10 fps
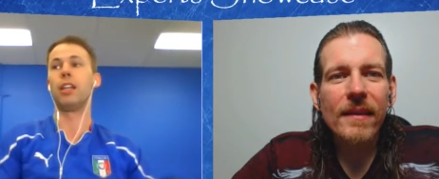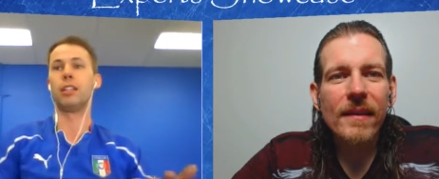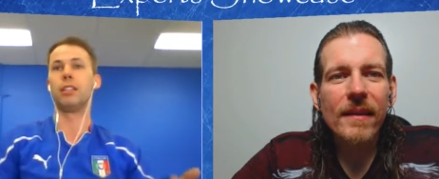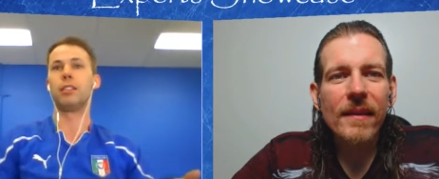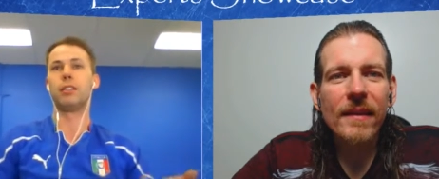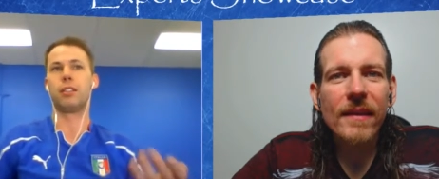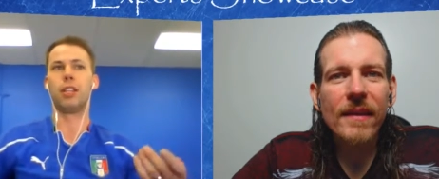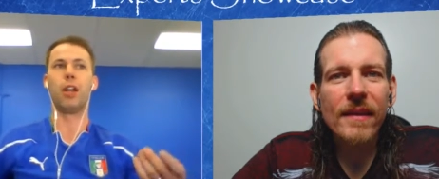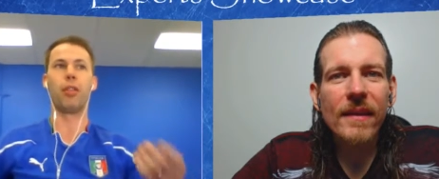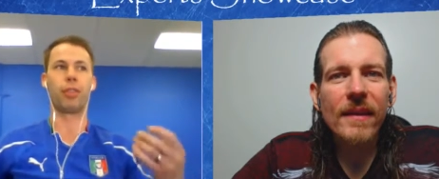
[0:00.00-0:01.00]
Speaker 1: and he's,
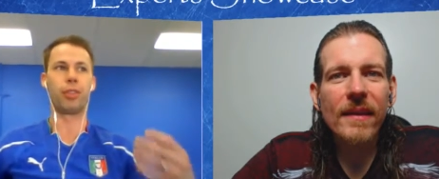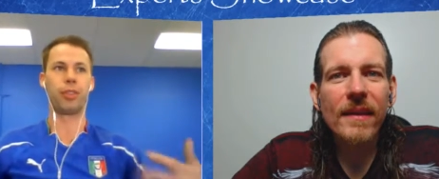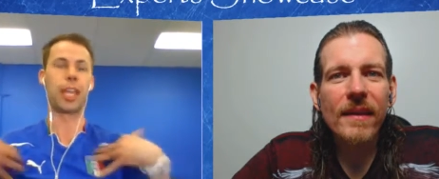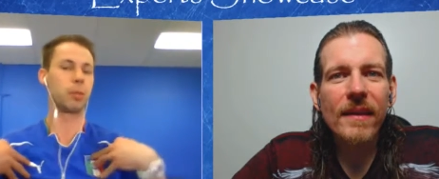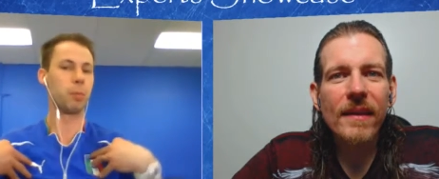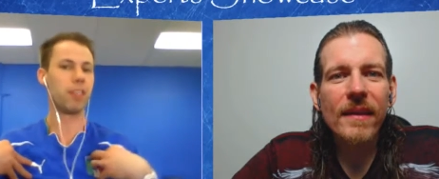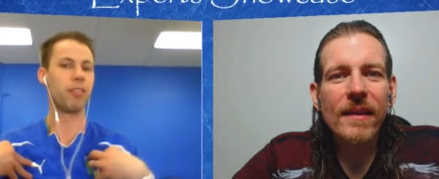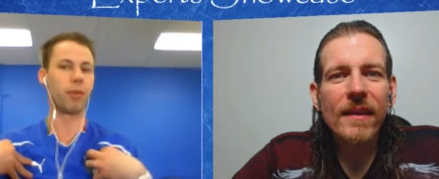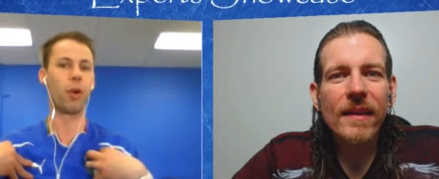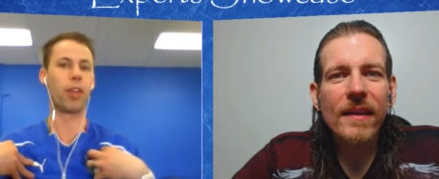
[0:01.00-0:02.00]
you know, thanked
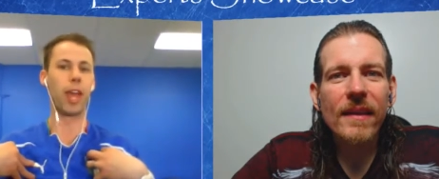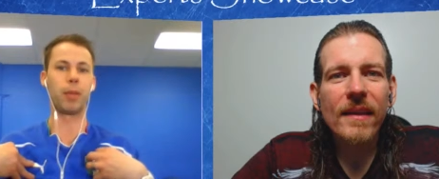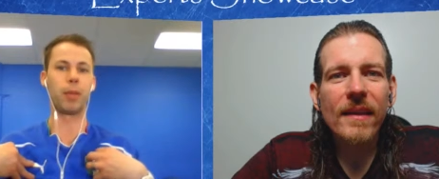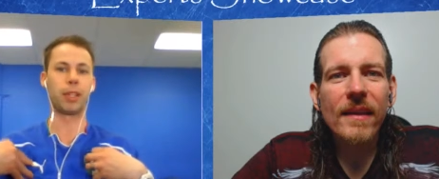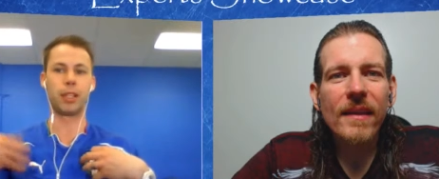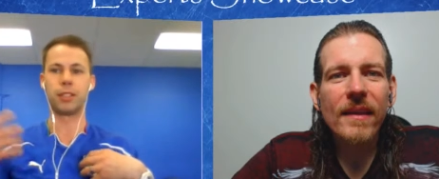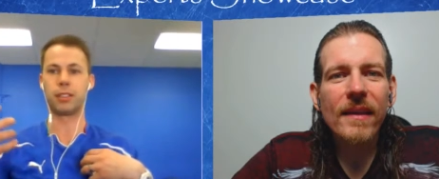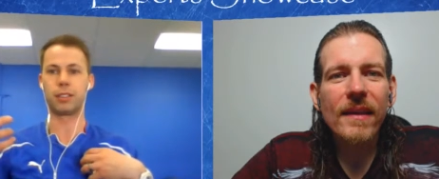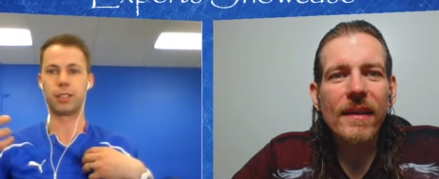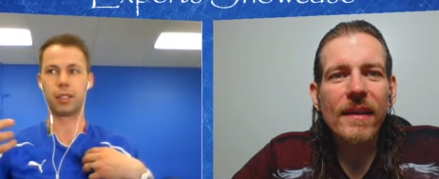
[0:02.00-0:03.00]
me for that
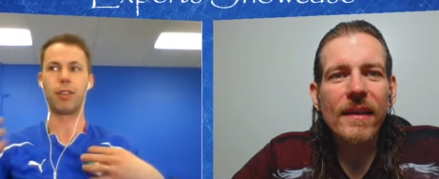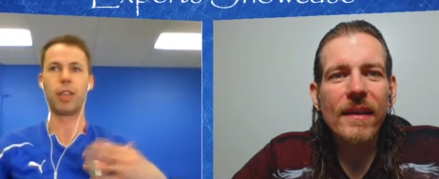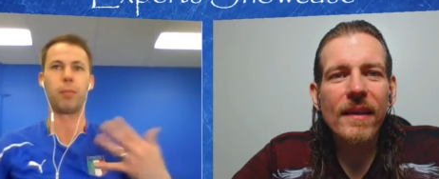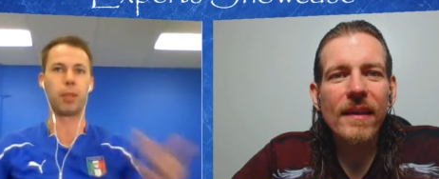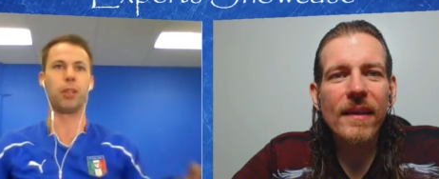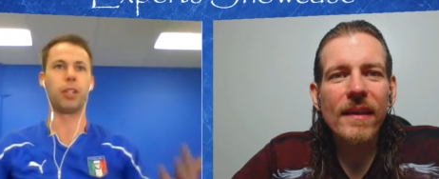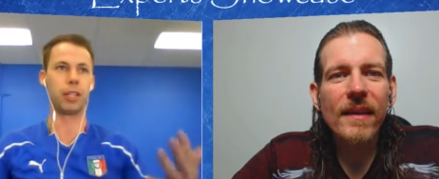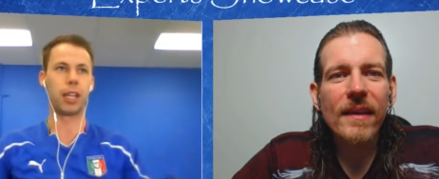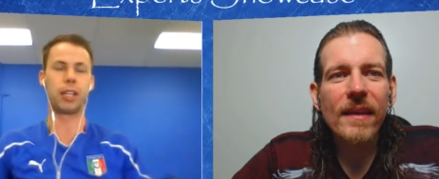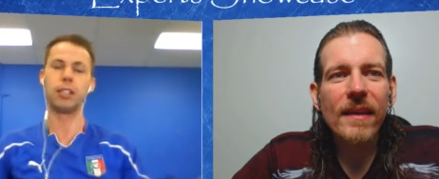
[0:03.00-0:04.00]
because of the
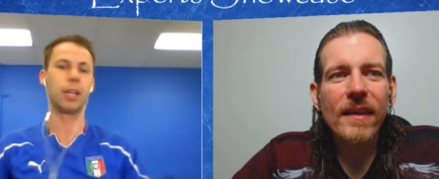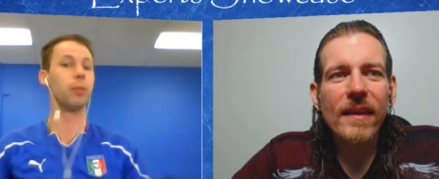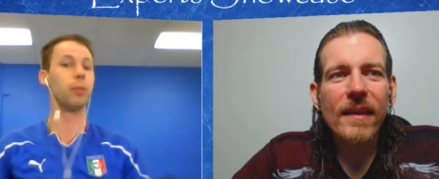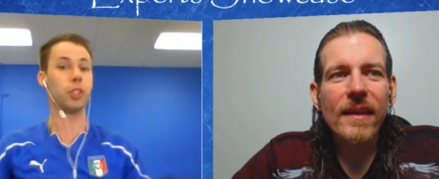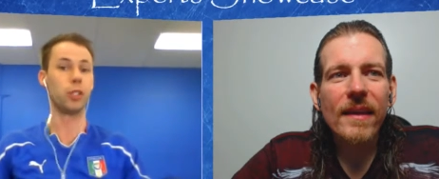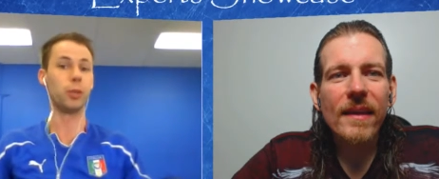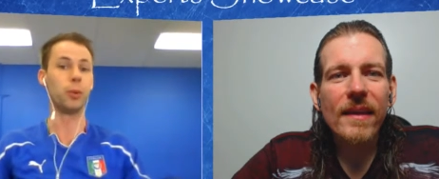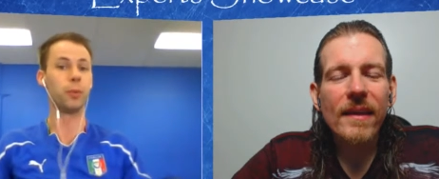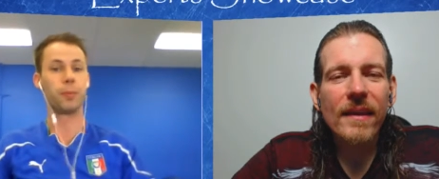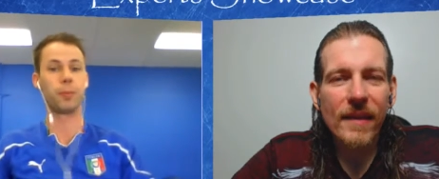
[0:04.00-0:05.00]
ability that he's able to
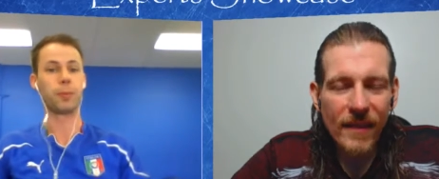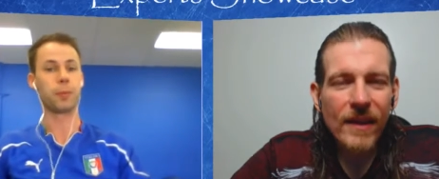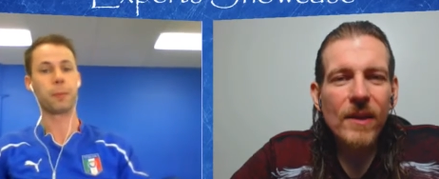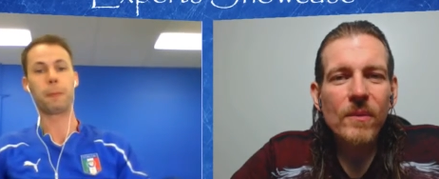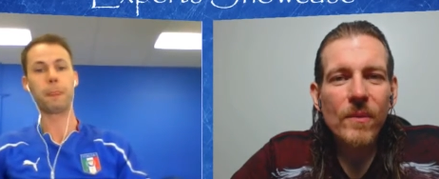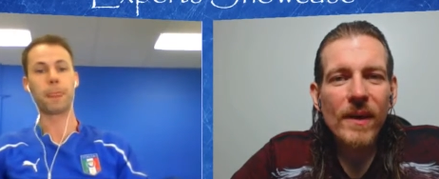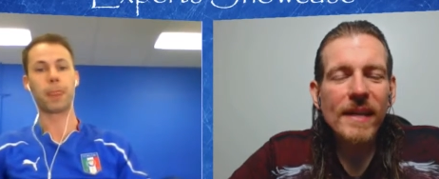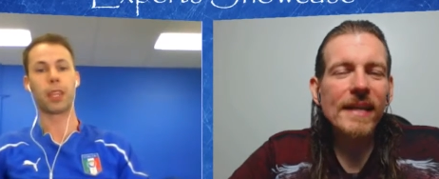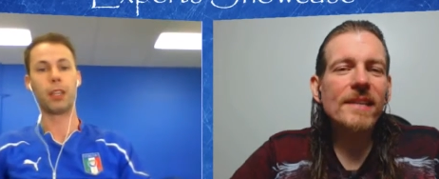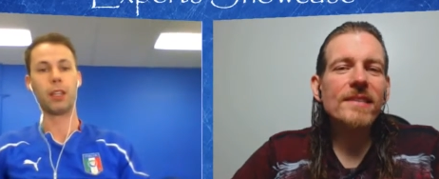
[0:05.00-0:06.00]
do.
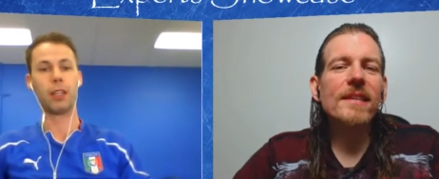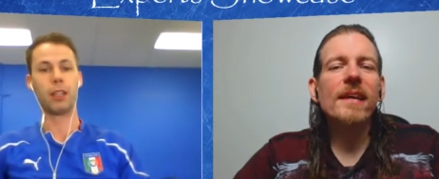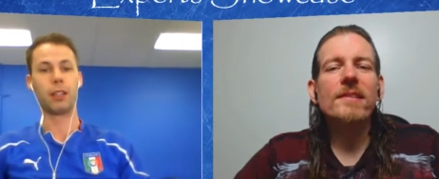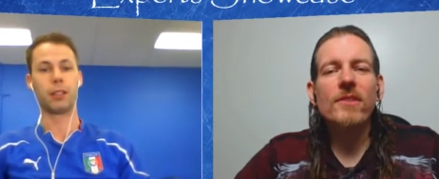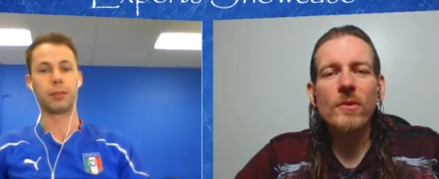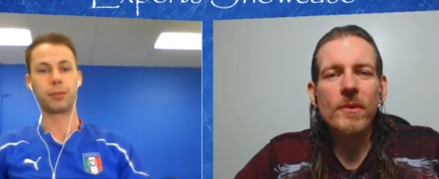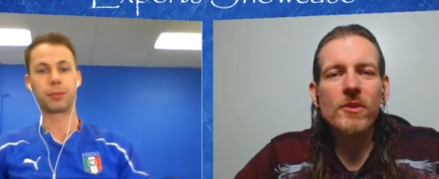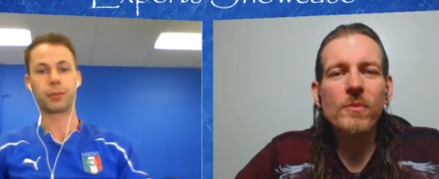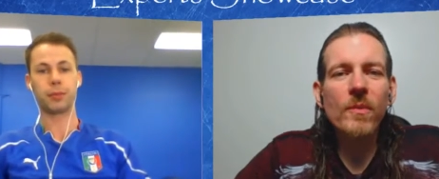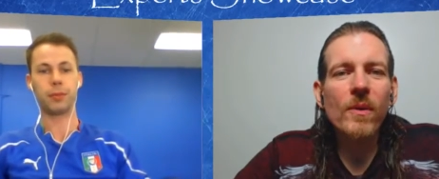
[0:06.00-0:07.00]
Speaker 2: Right, and isn't that so
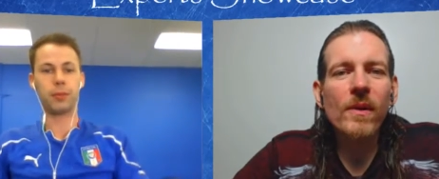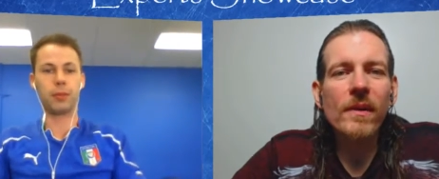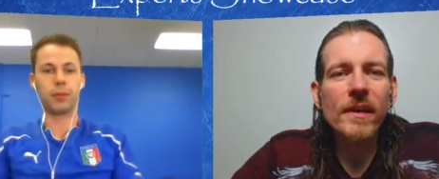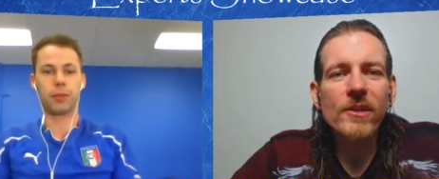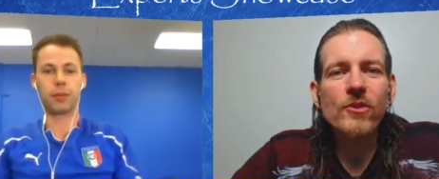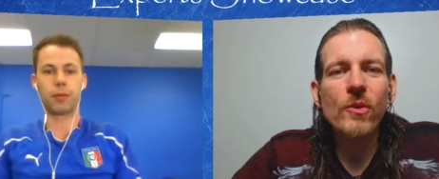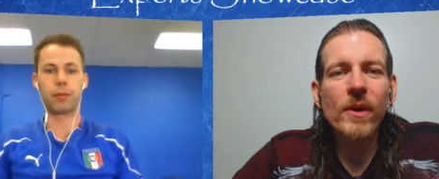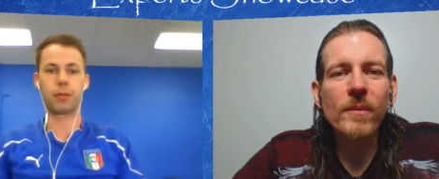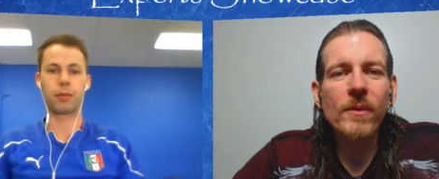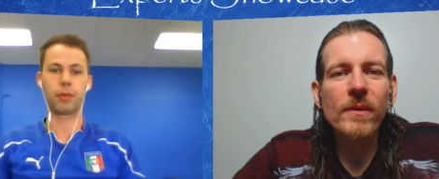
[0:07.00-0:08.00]
much more
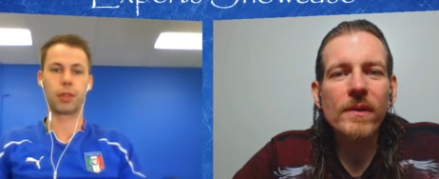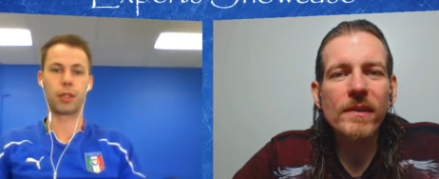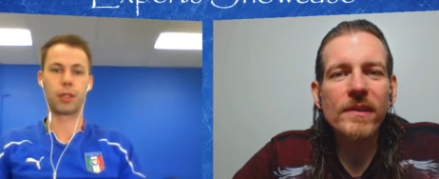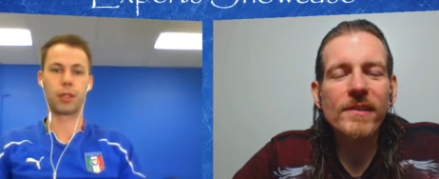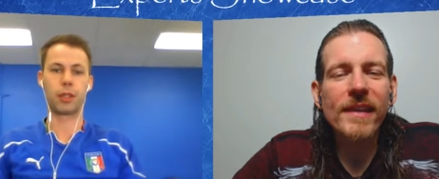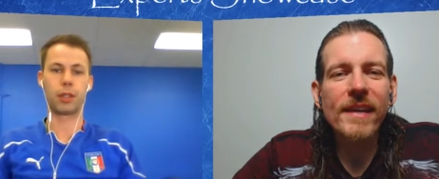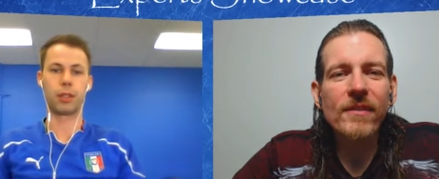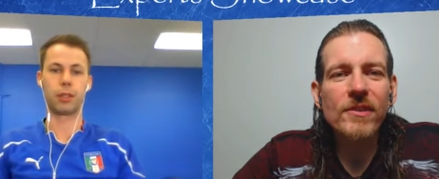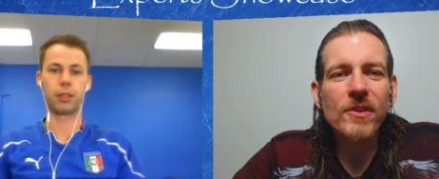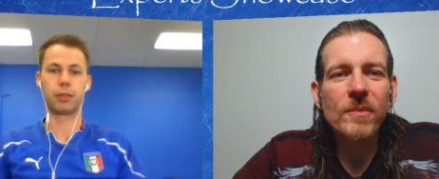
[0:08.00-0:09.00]
enjoyable, and doesn't it
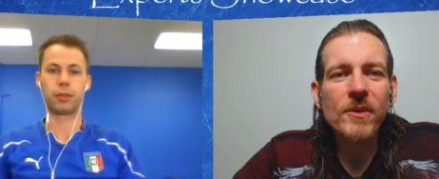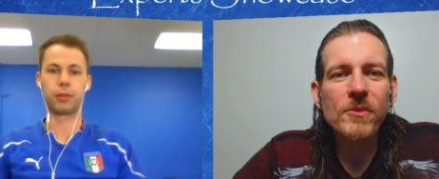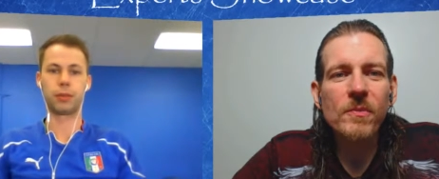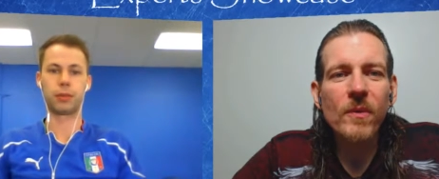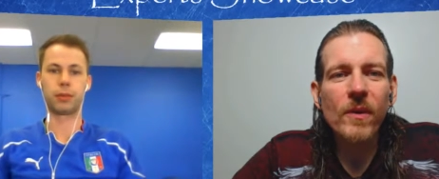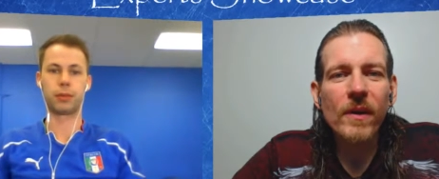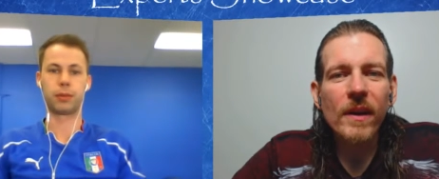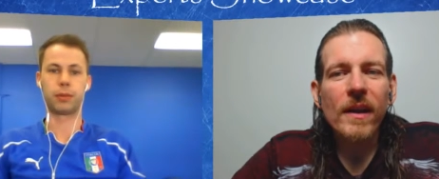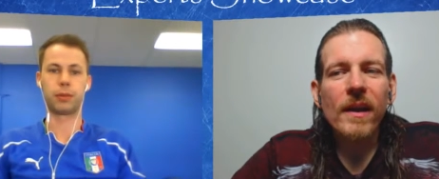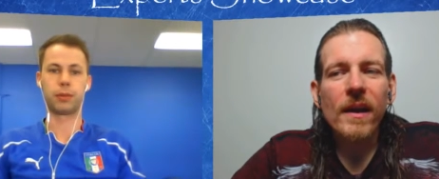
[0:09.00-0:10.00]
give you so much more
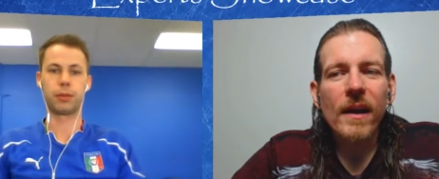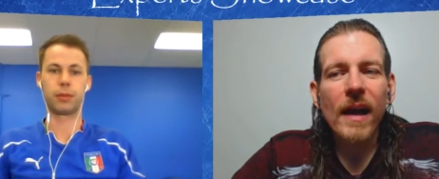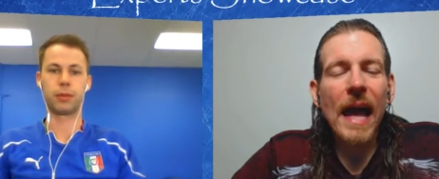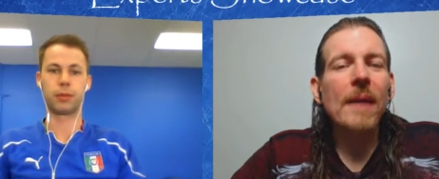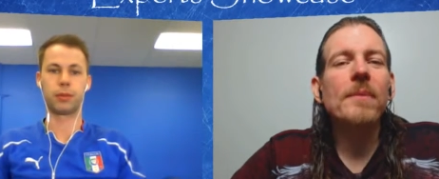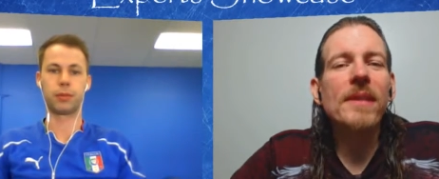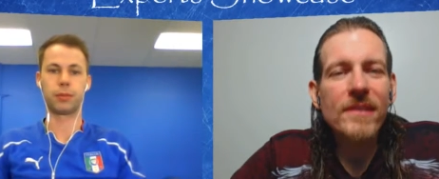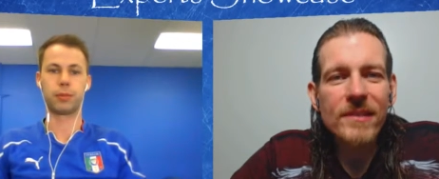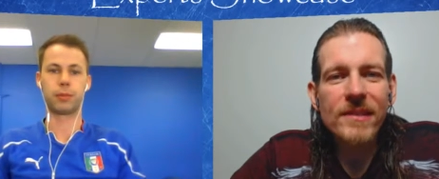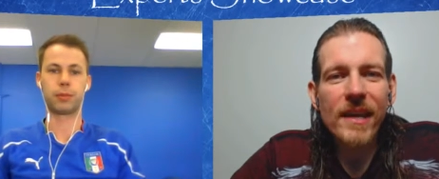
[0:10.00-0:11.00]
uh, happiness and